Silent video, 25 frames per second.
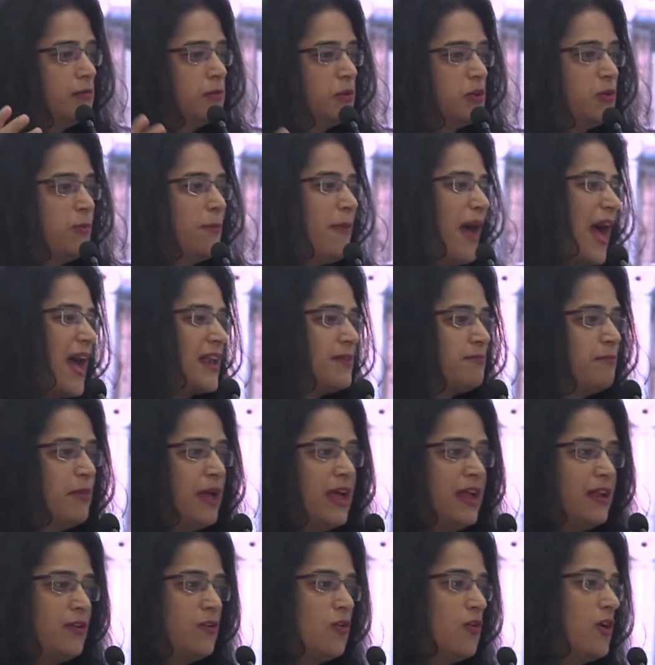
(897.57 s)
you know, Mad
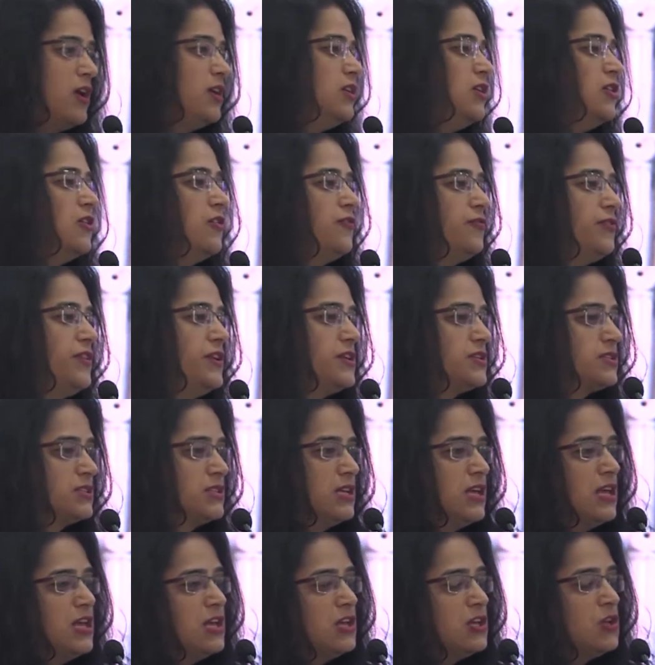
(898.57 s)
Men or any of this.
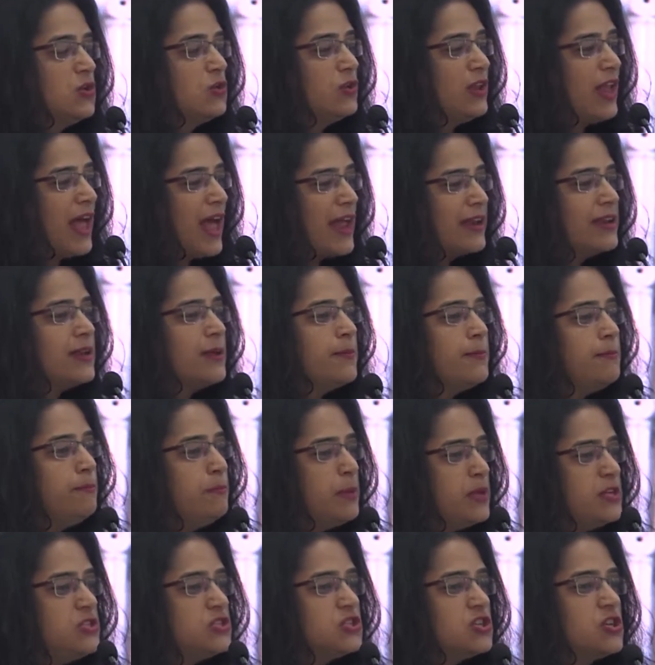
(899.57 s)
You'll end up
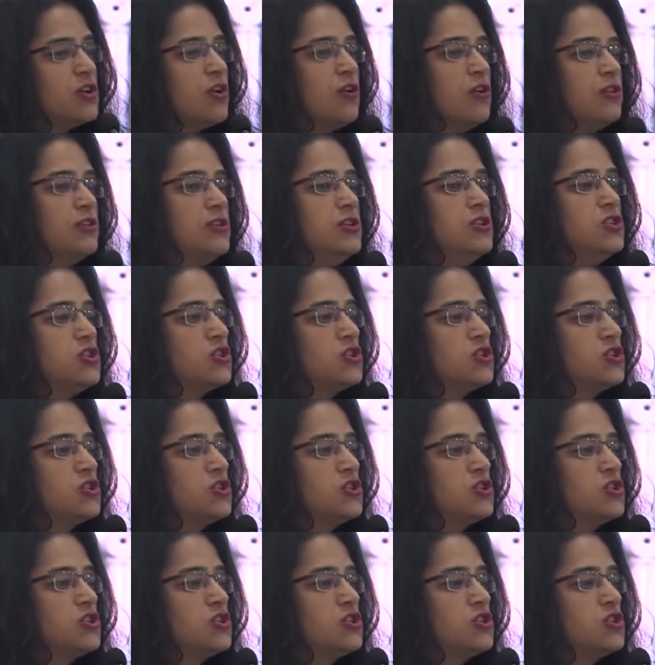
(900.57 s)
binging on these